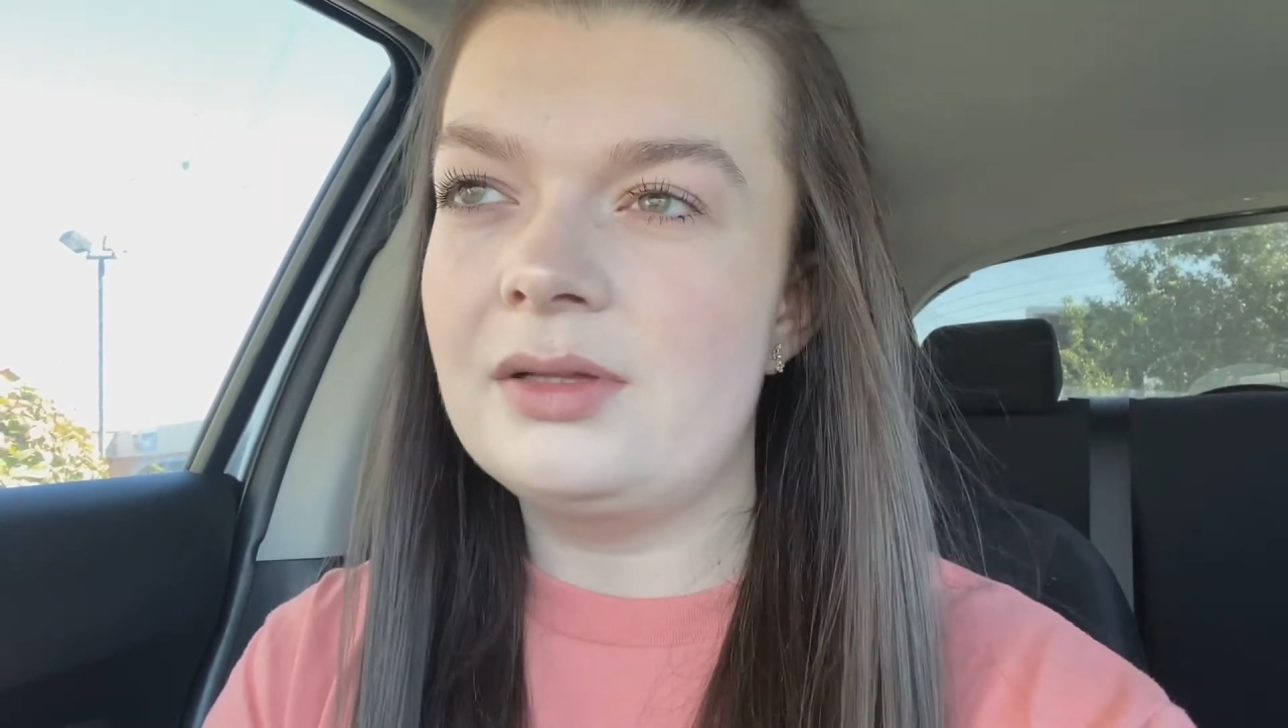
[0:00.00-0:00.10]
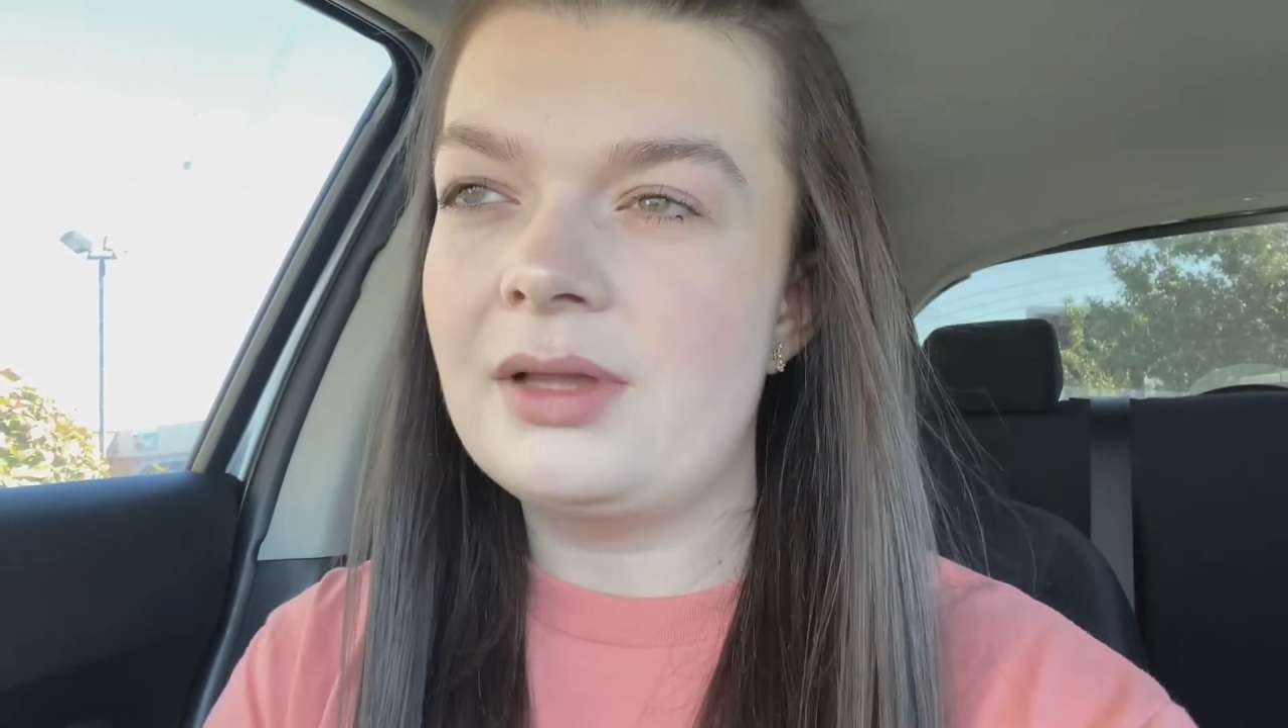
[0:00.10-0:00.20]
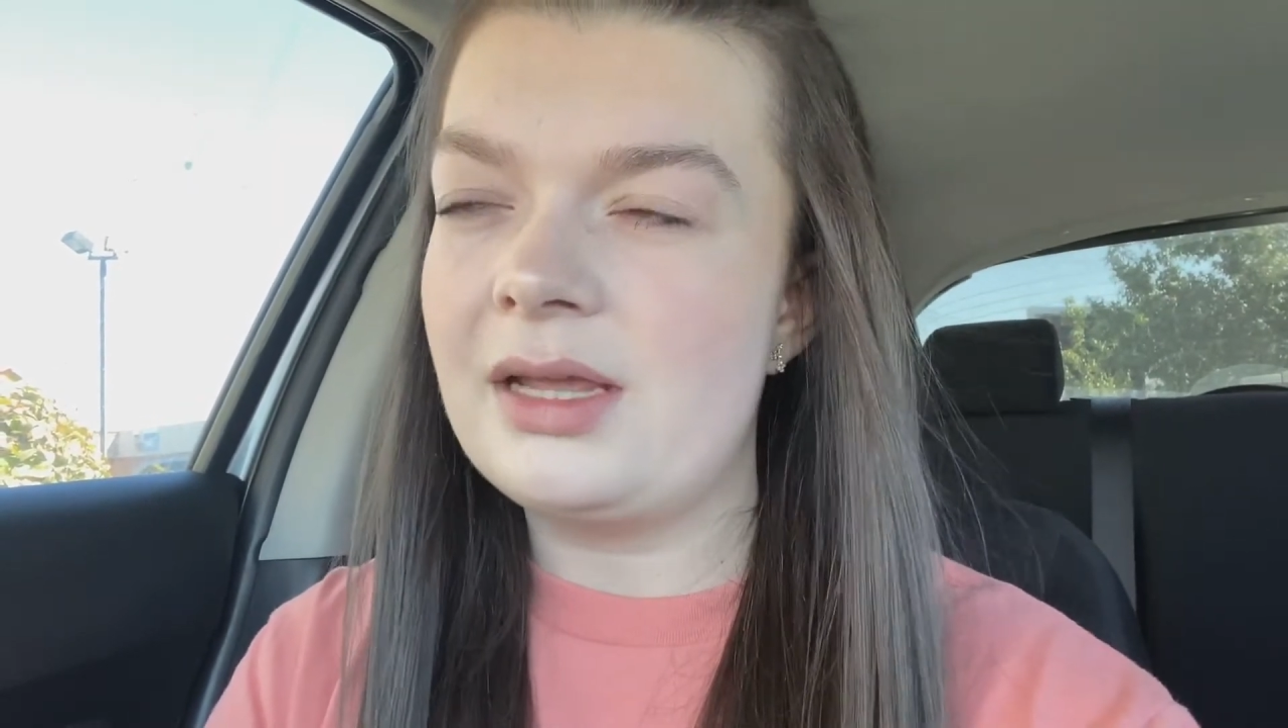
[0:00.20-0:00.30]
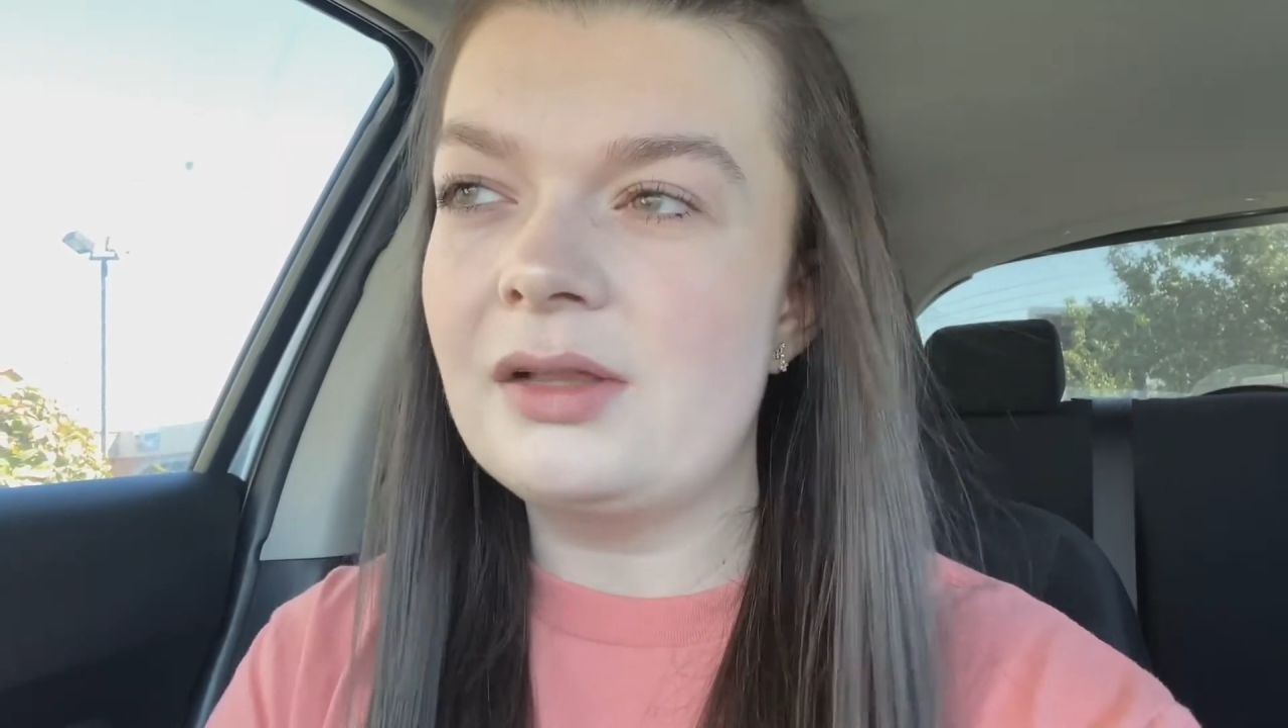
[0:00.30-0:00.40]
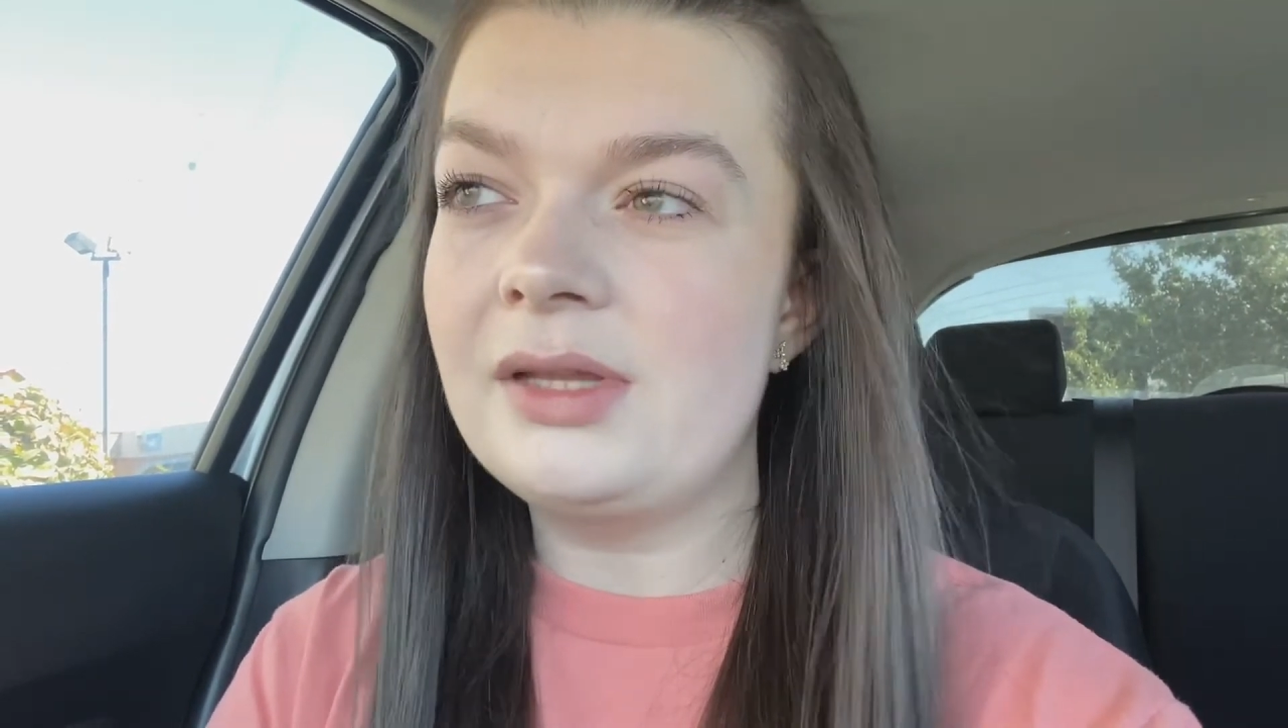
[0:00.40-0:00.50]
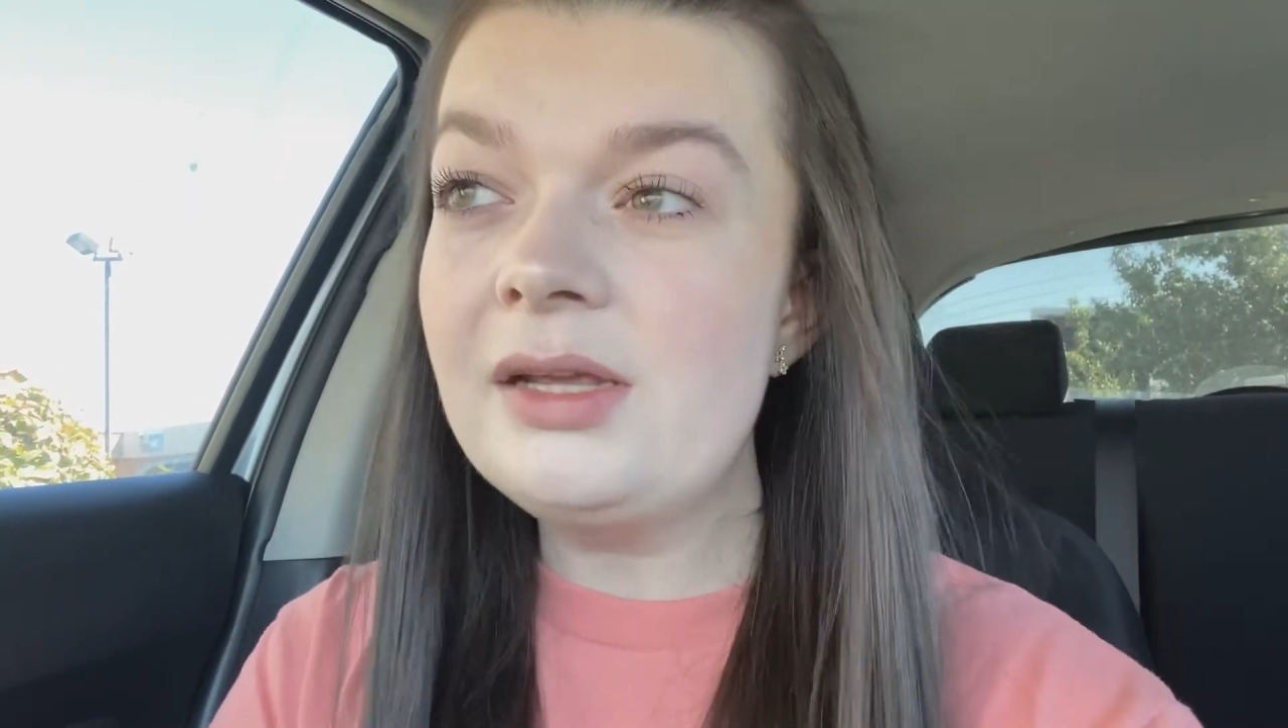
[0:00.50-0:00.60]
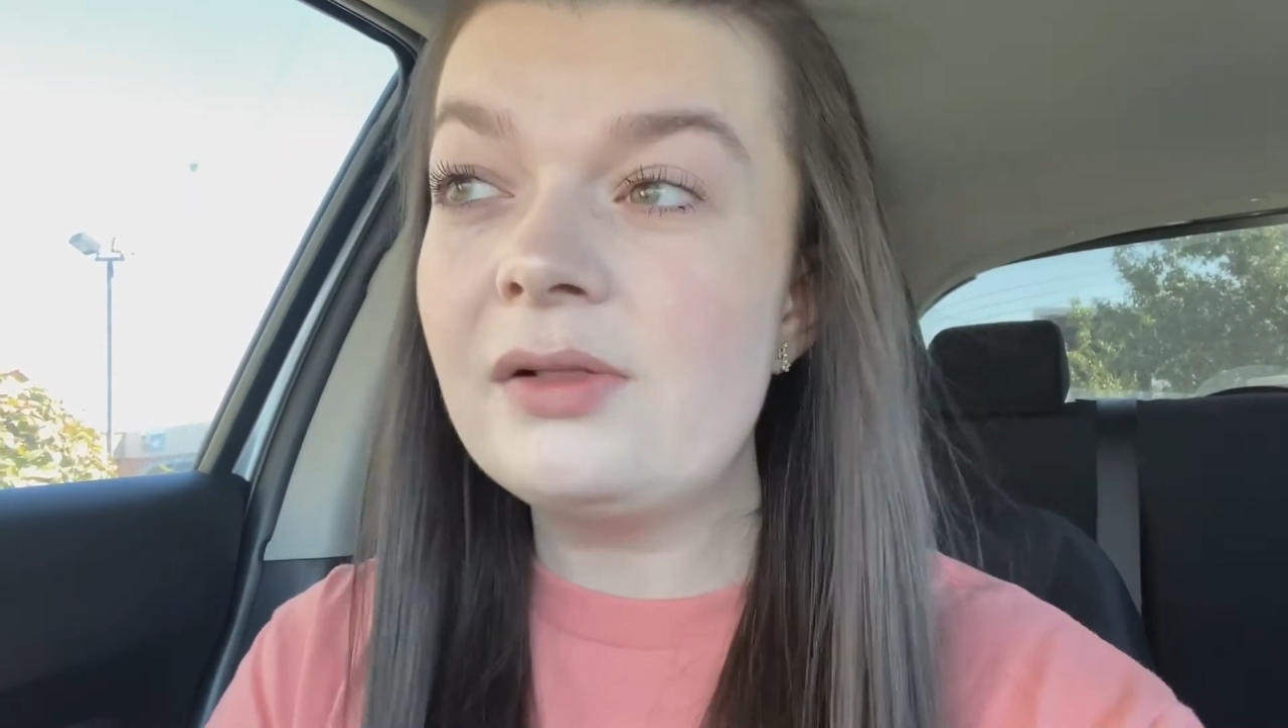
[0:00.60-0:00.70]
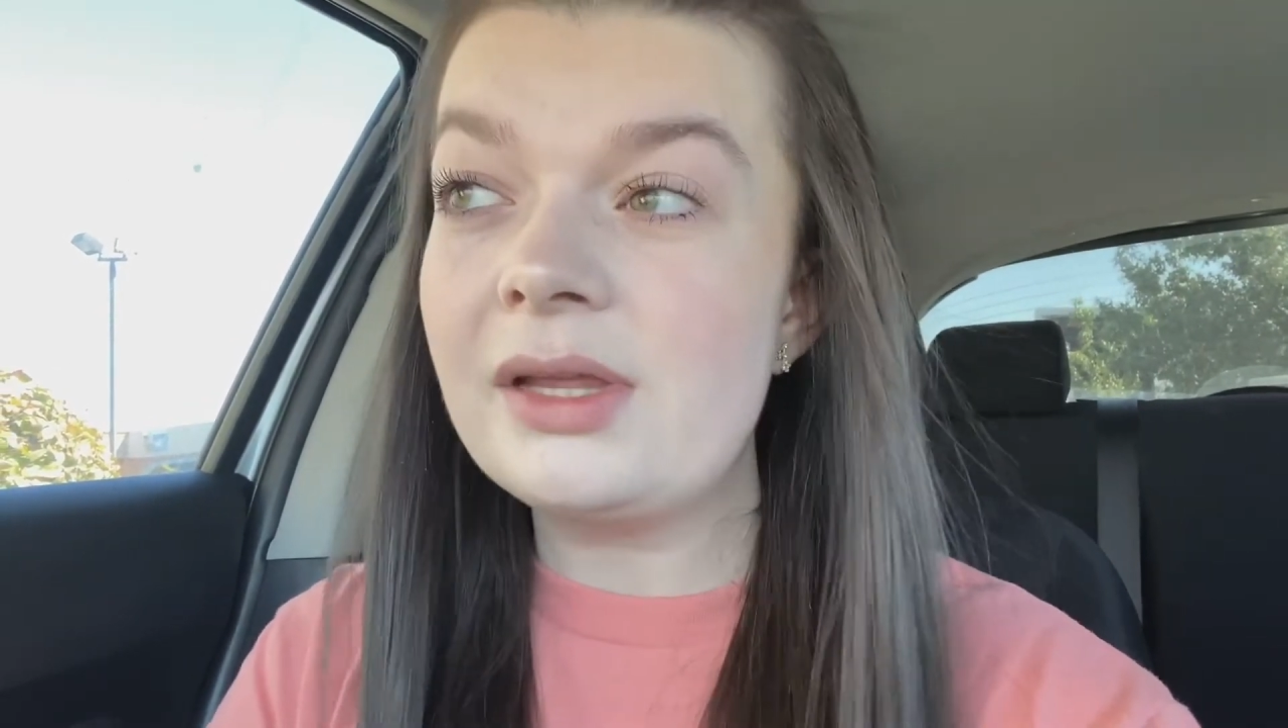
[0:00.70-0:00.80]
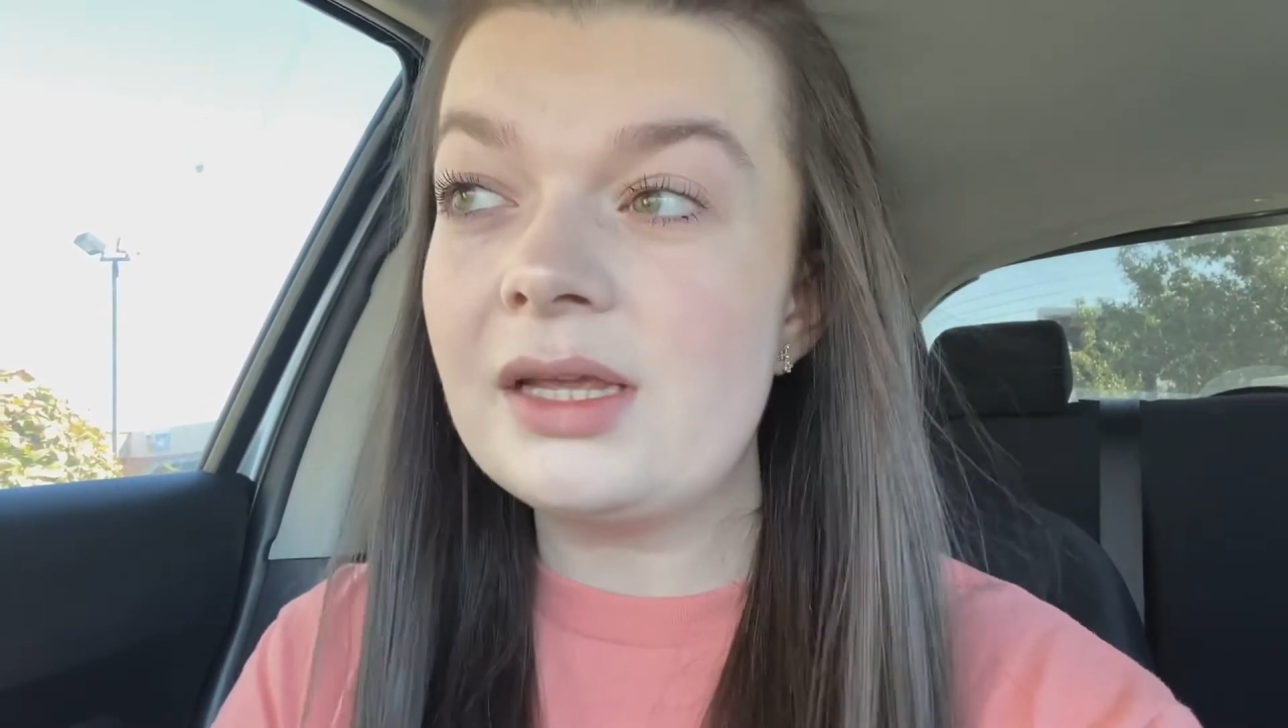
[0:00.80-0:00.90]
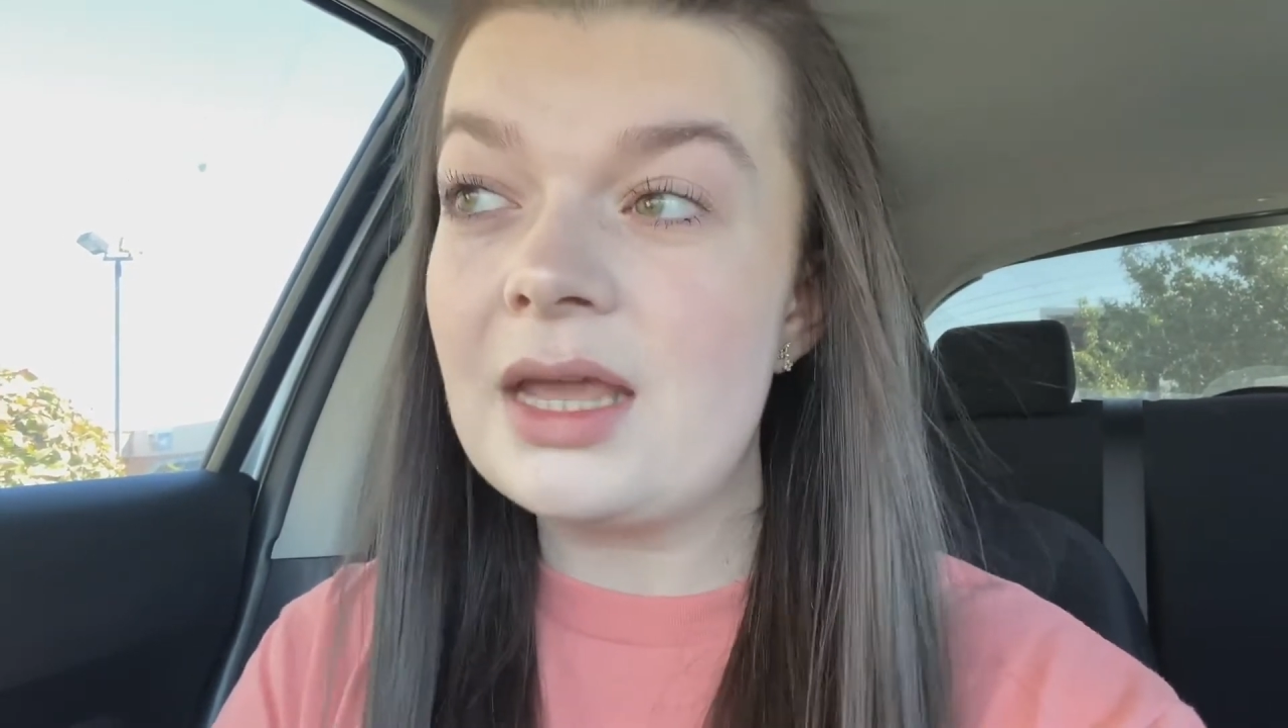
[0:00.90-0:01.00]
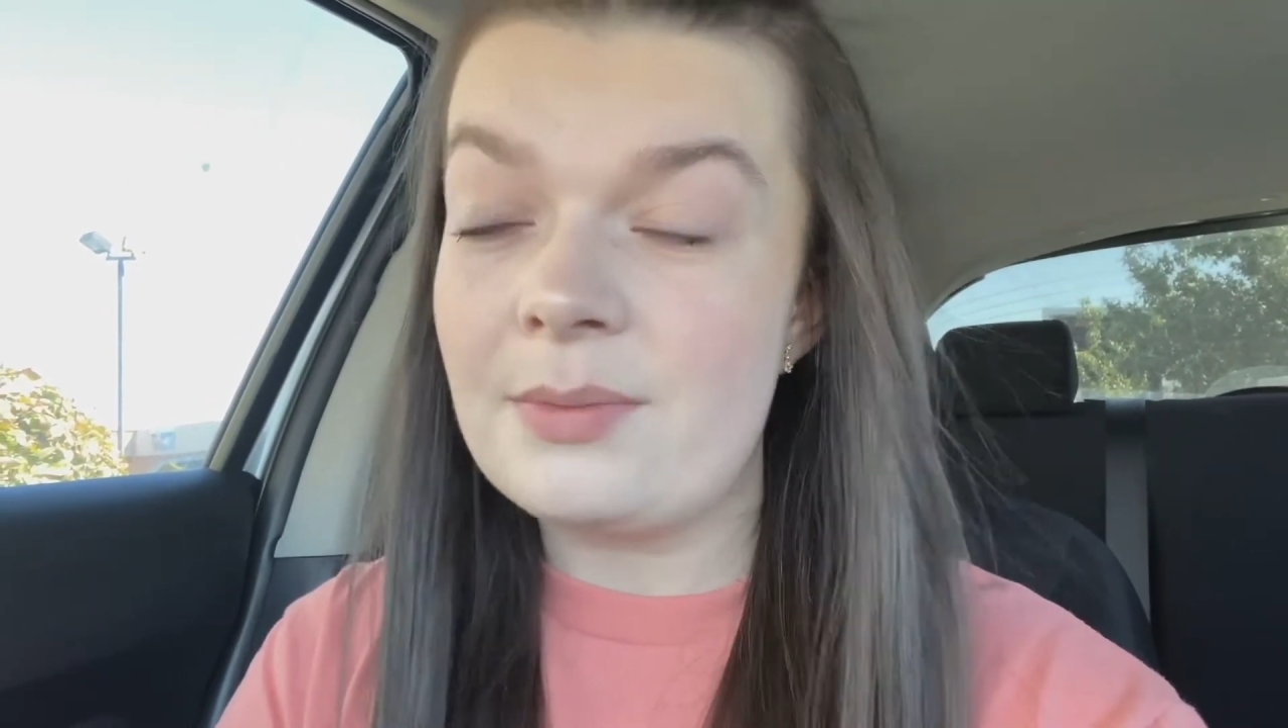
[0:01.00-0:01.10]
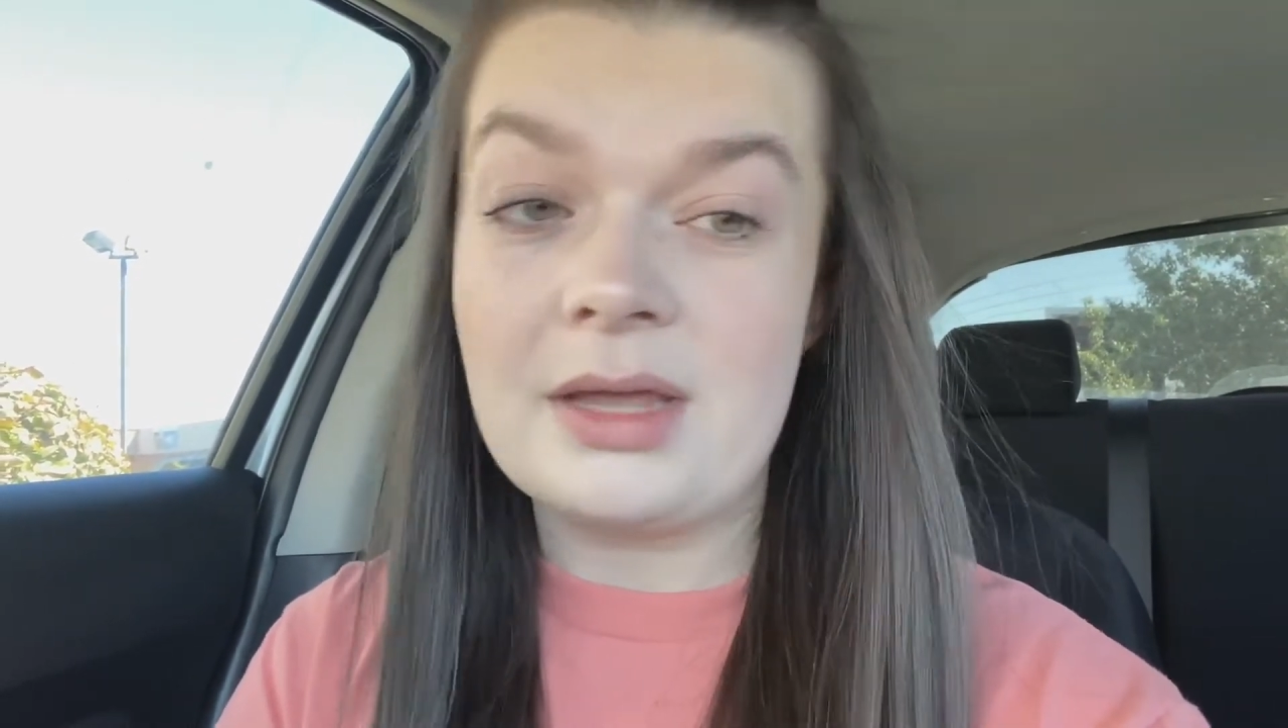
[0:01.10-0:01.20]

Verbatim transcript: like illegally